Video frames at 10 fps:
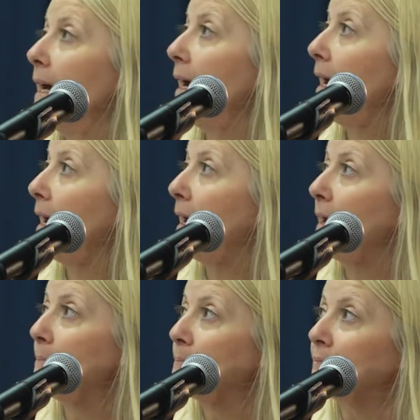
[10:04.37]

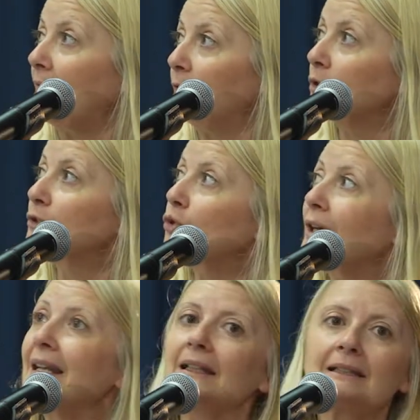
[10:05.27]
I want to
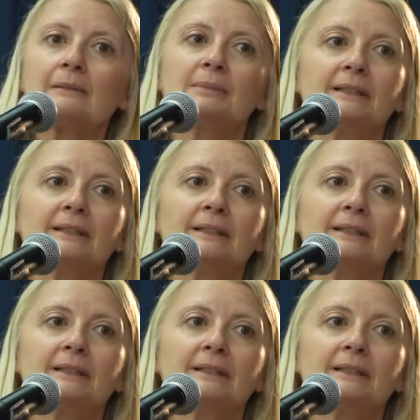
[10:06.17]
talk a little bit